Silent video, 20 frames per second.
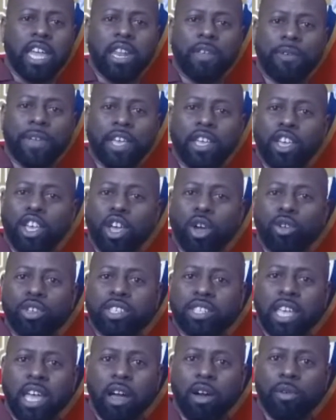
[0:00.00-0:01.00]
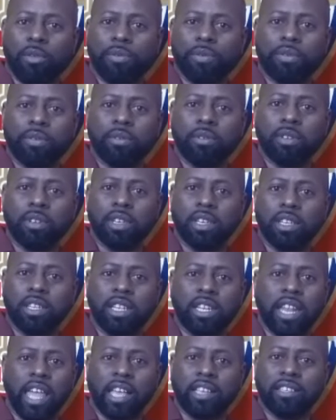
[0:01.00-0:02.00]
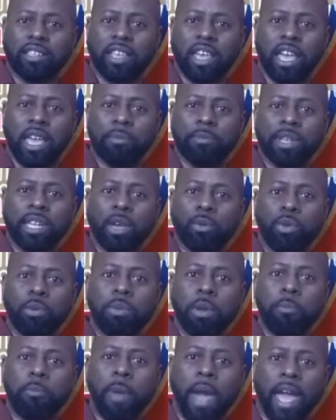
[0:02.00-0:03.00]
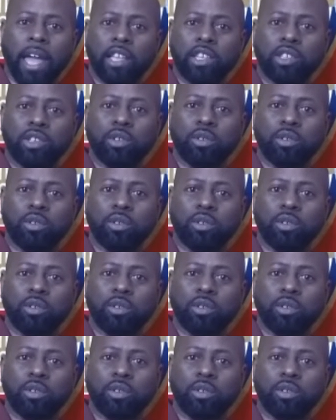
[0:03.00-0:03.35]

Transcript: anything can go south in the next game and then we'll be back